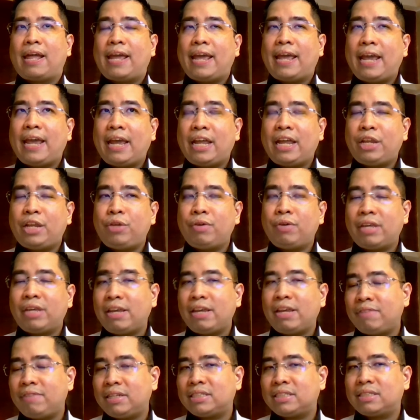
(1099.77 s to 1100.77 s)
and you
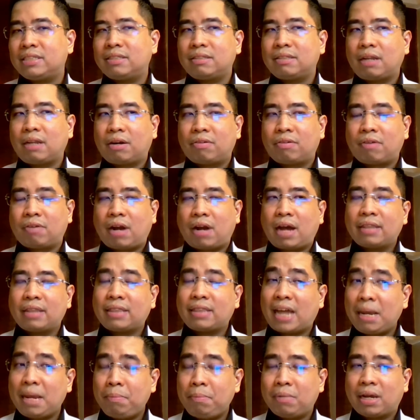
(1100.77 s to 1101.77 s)
give it a
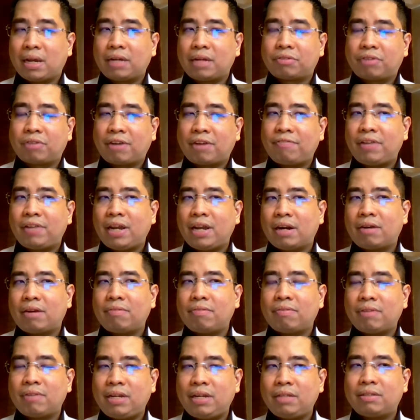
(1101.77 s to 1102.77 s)
timeline, roughly around
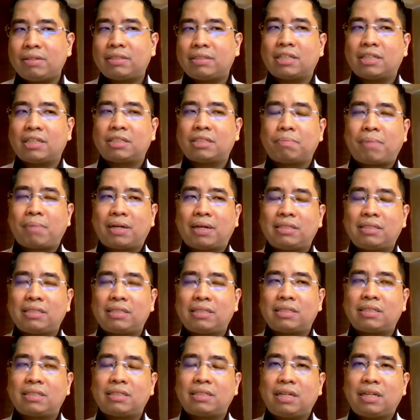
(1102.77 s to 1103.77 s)
3 to 6
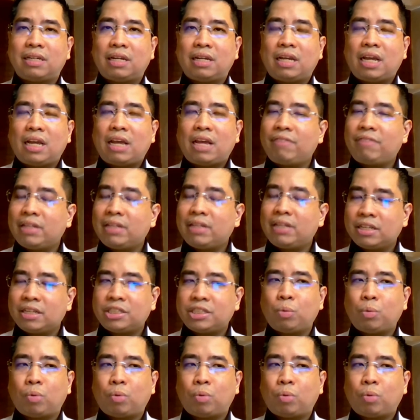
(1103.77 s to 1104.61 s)
months. If it doesn't